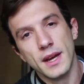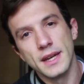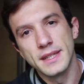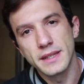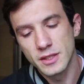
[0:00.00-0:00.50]
I
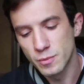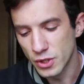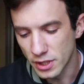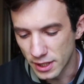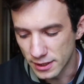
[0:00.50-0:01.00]
dig this
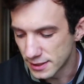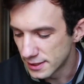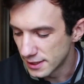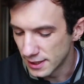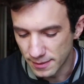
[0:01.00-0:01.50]
book,
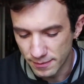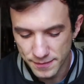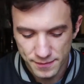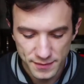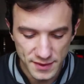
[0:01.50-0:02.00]
guys. Um,
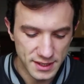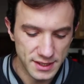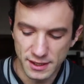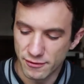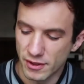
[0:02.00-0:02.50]

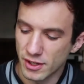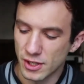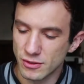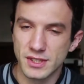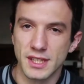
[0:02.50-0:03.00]
it's a very
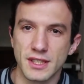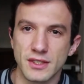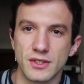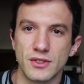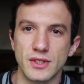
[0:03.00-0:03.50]
close
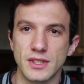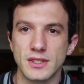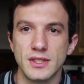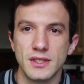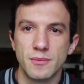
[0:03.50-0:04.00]
second to
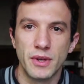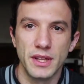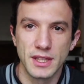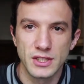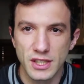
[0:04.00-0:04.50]
this
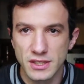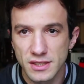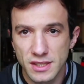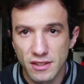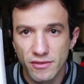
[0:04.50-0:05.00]
Brain That Changes
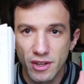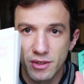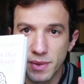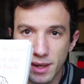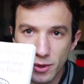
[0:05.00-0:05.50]
Itself. I
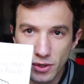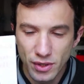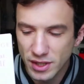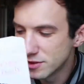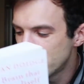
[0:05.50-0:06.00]
would buy both
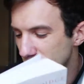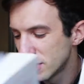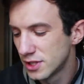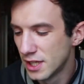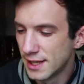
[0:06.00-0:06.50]
of these
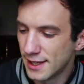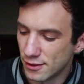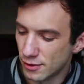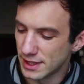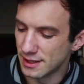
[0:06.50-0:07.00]
books
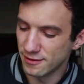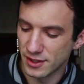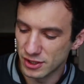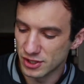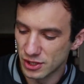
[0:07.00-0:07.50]
and read them
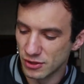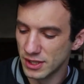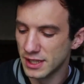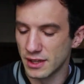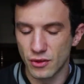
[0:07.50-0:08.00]
very
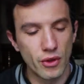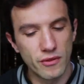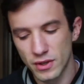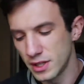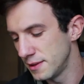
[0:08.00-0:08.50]
slowly and
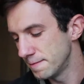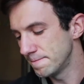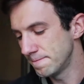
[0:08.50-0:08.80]
thoughtfully.